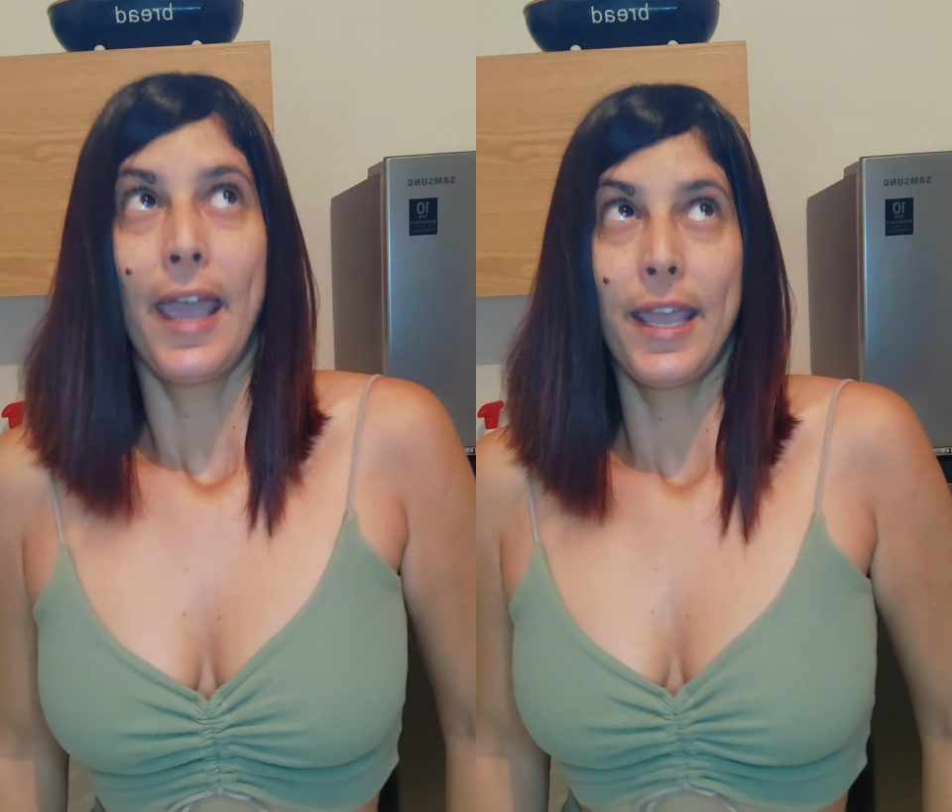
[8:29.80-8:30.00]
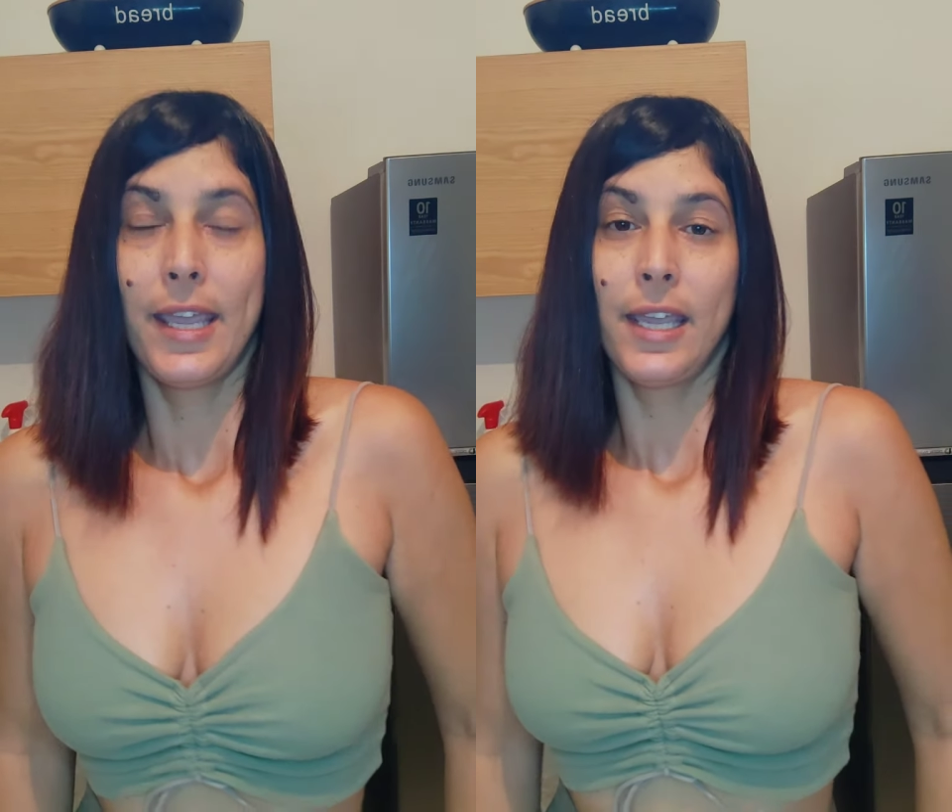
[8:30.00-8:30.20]

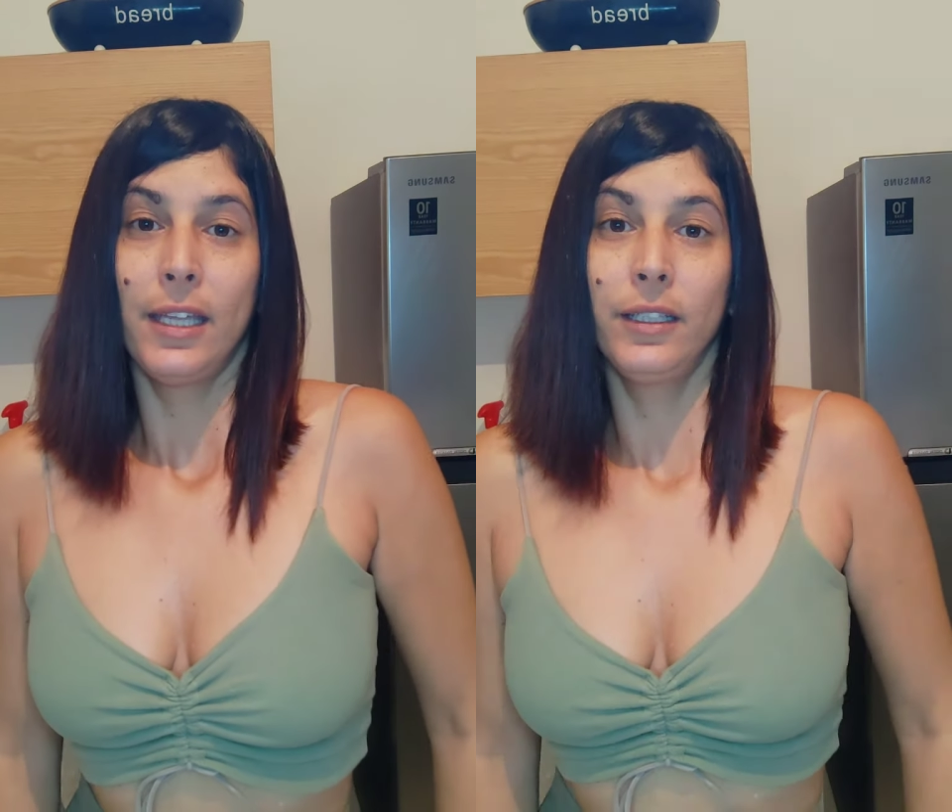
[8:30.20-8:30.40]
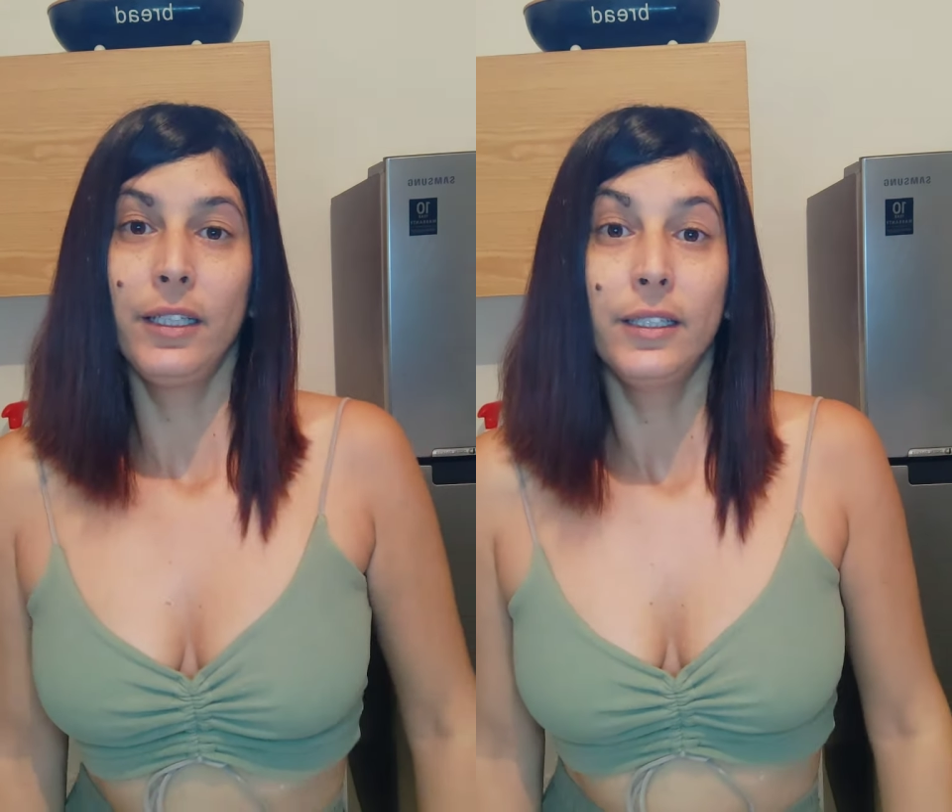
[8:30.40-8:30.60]

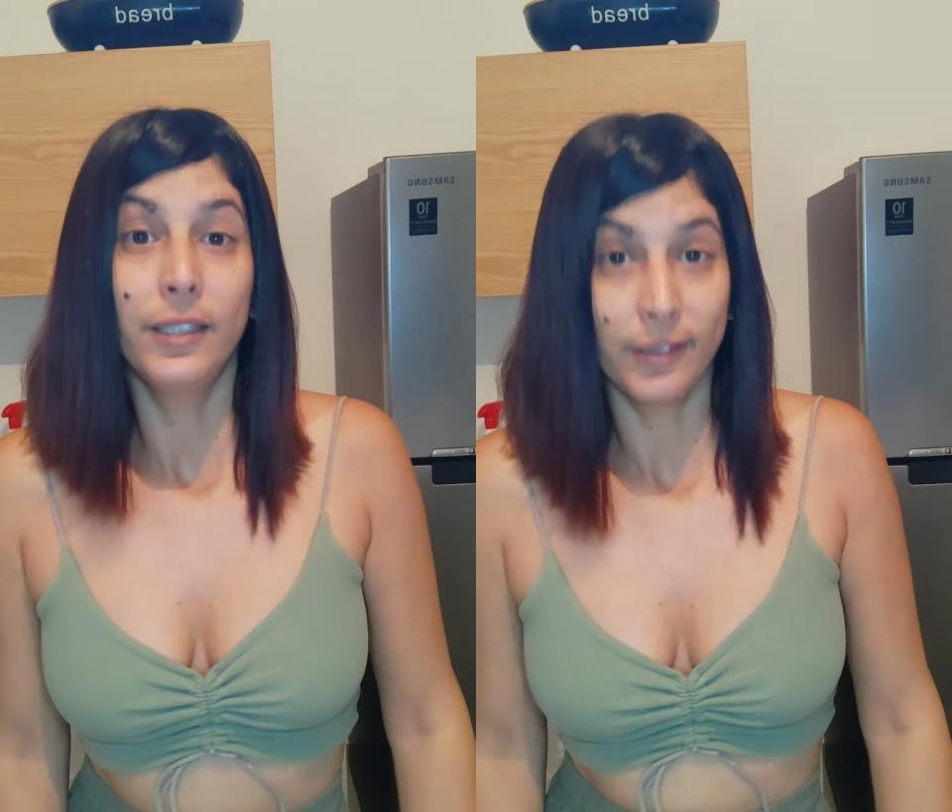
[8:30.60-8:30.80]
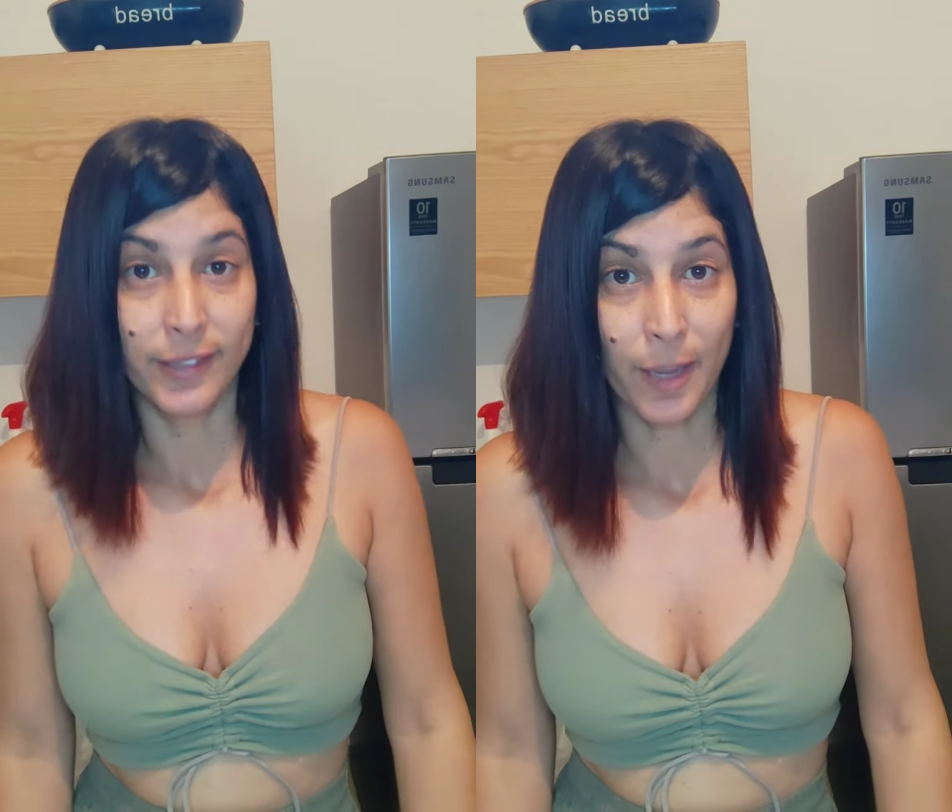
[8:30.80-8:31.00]
And in
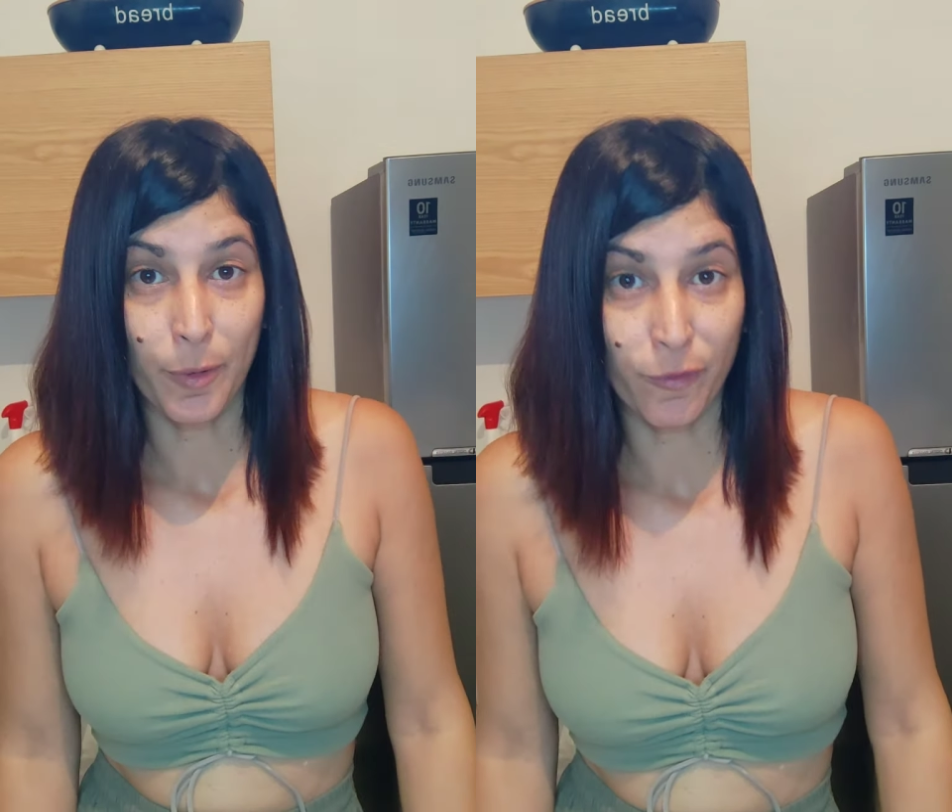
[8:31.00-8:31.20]
this type